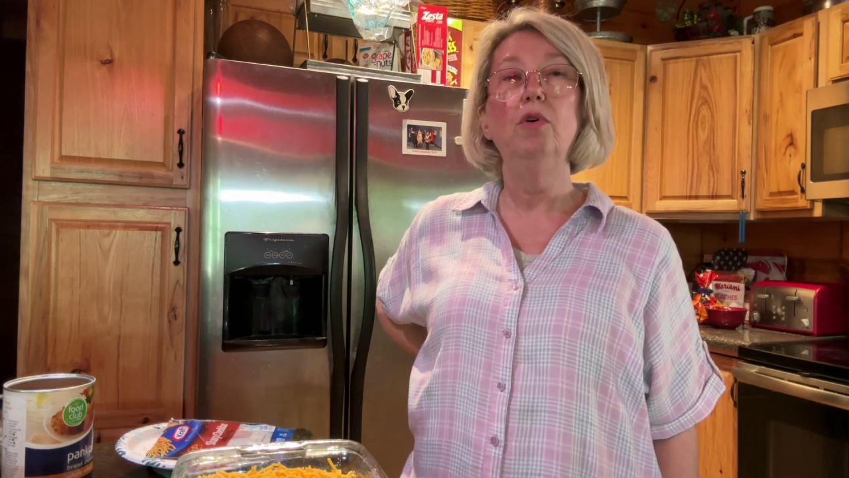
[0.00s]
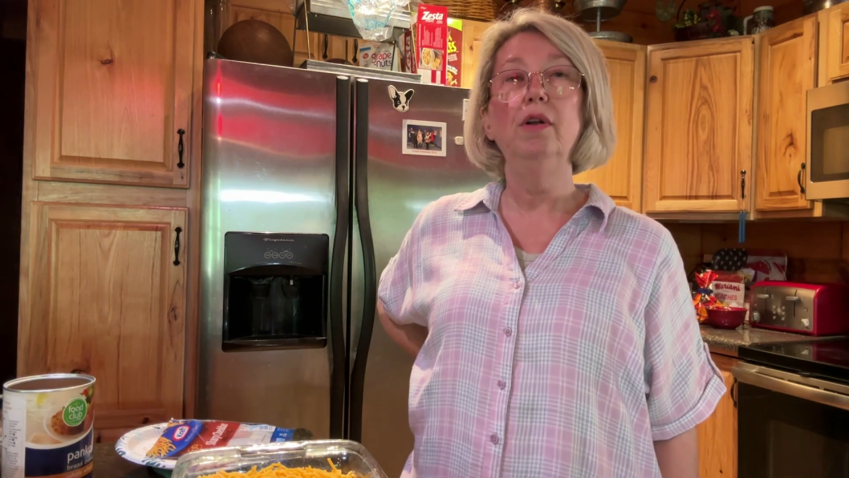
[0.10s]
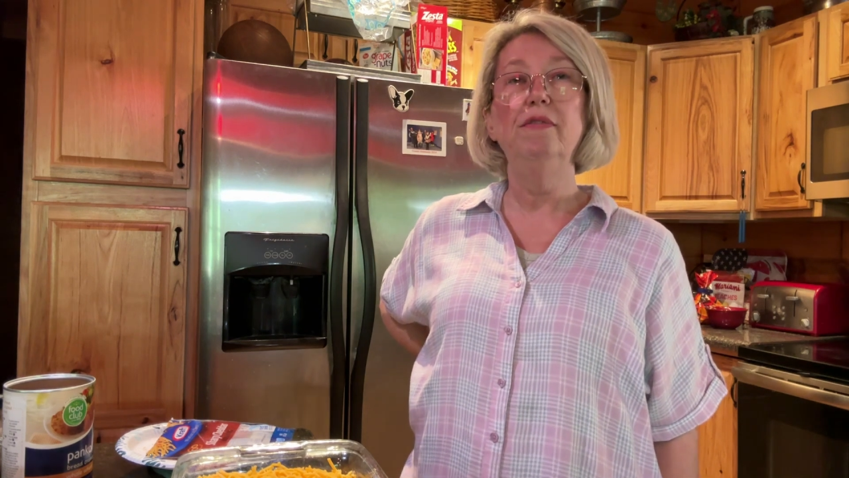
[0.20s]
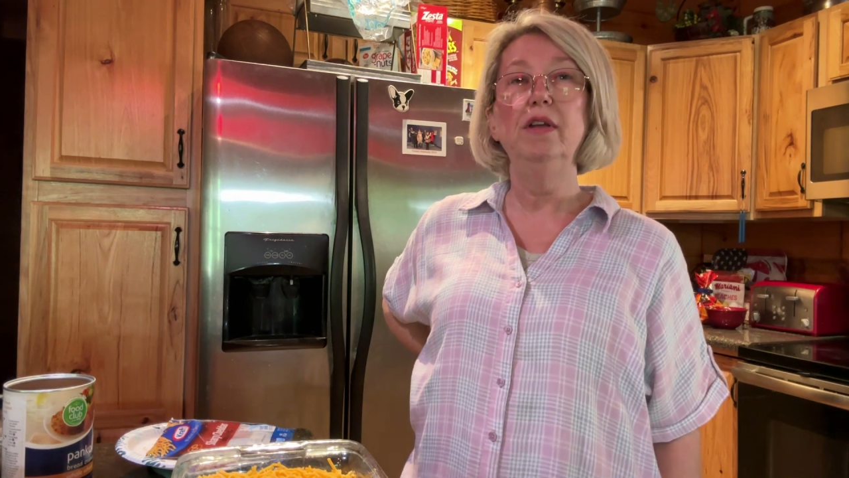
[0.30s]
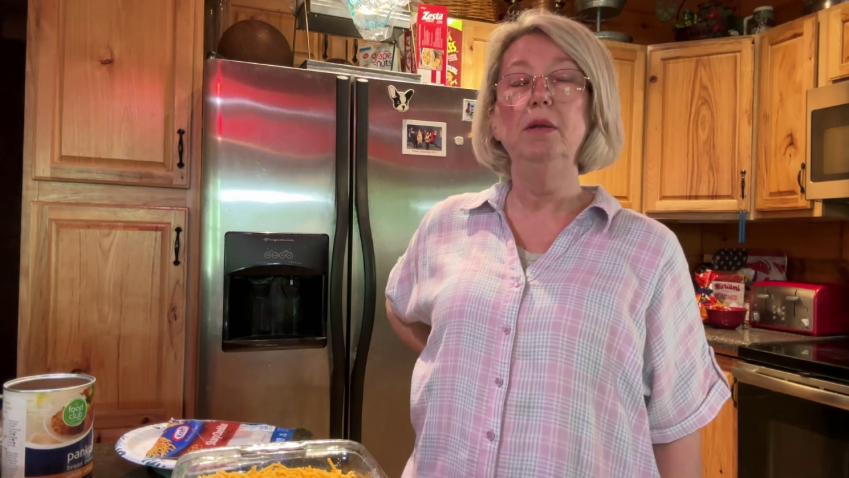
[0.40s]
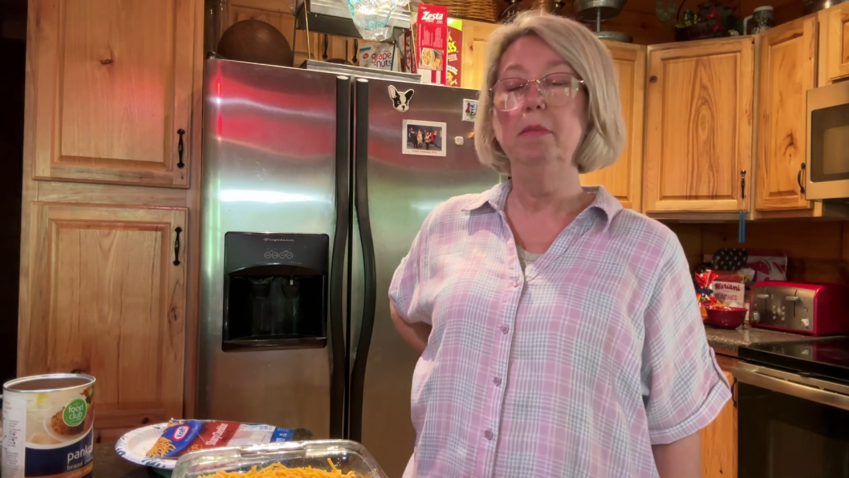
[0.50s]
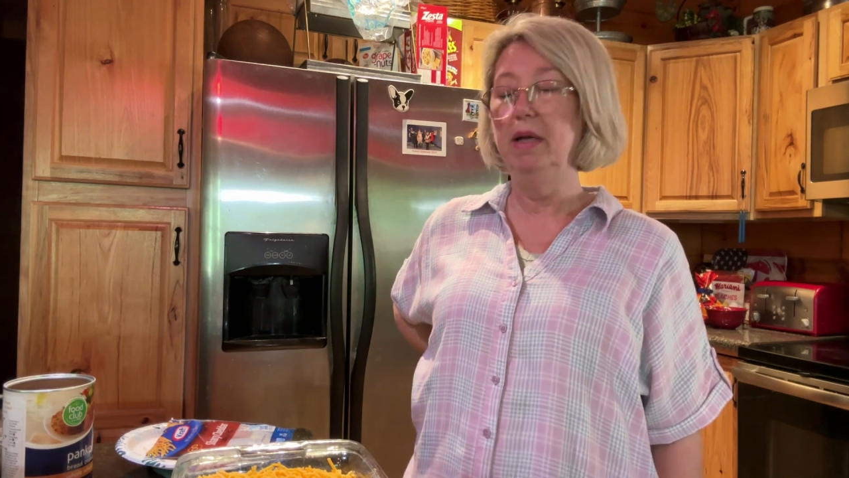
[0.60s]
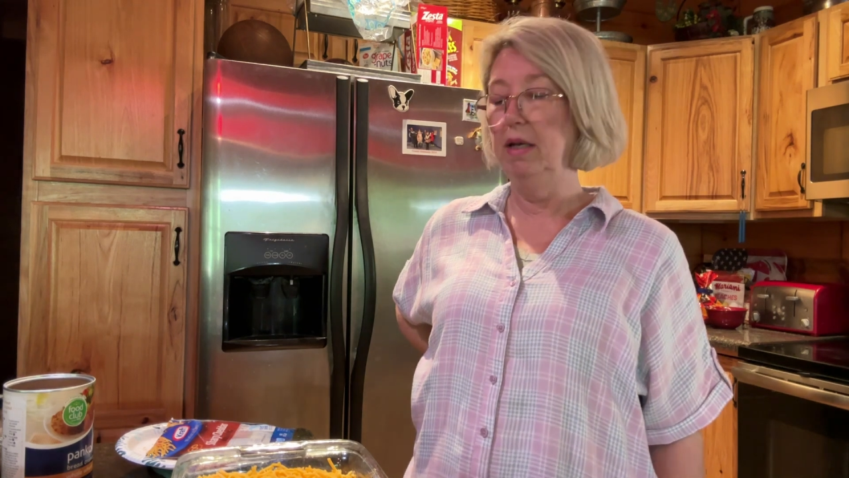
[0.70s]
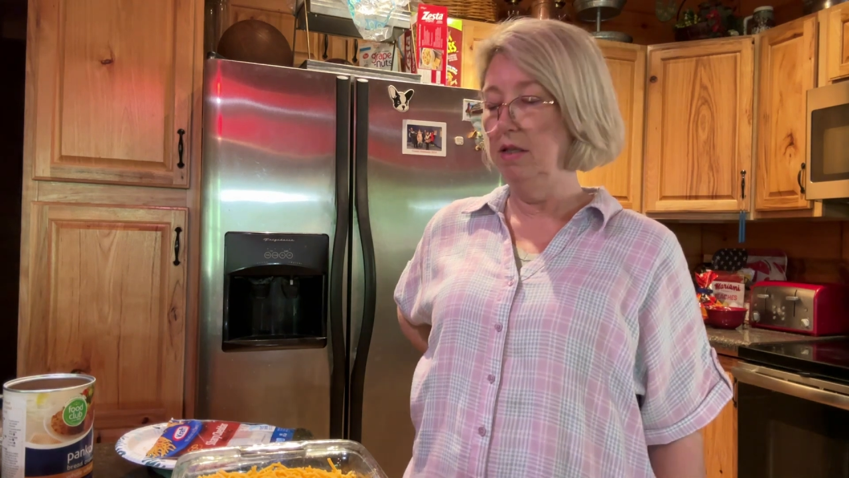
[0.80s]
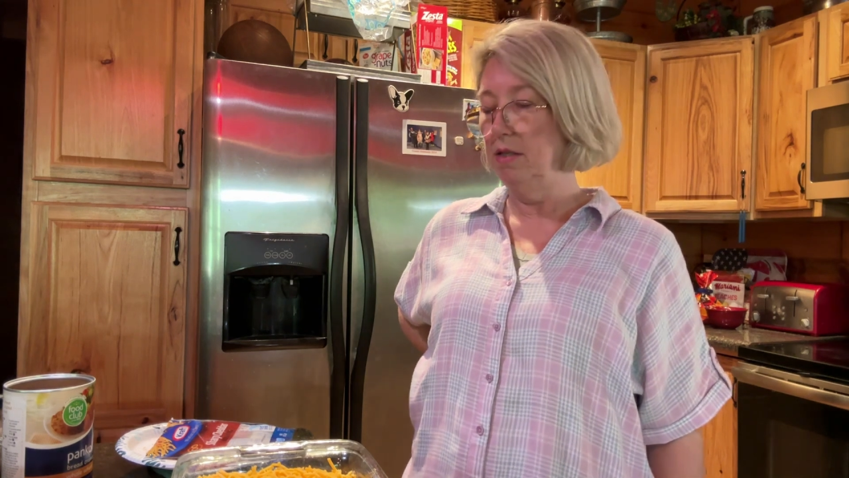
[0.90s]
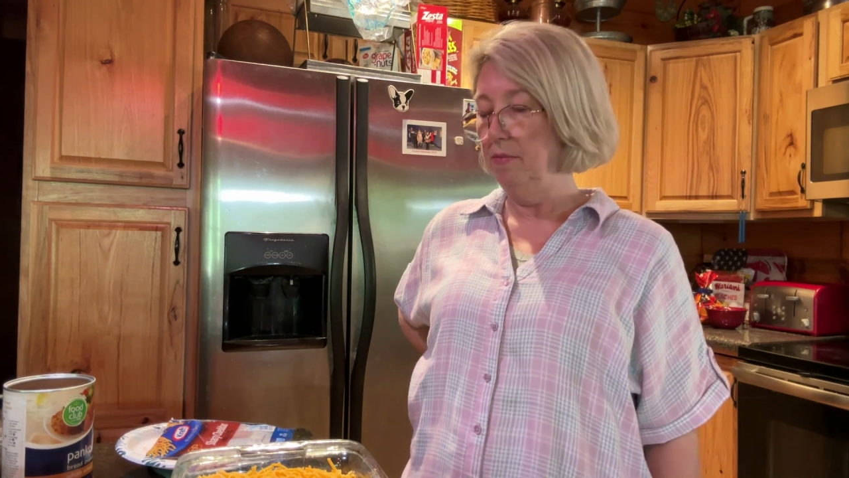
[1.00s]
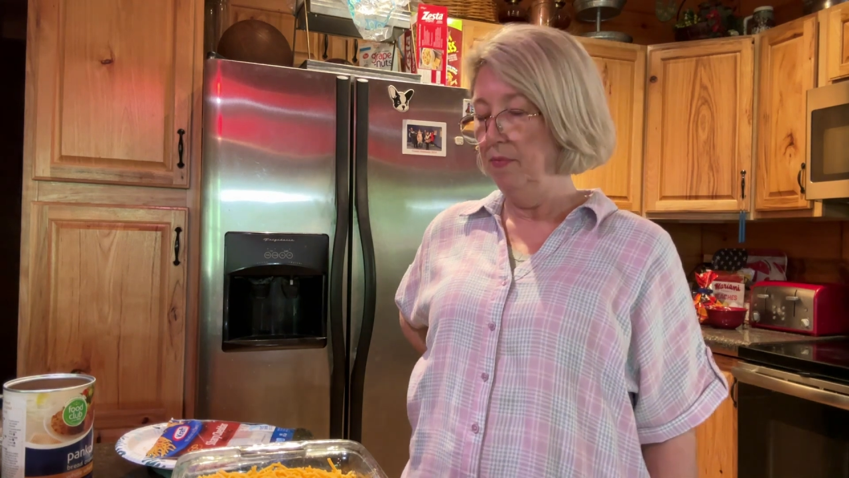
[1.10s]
50 minutes.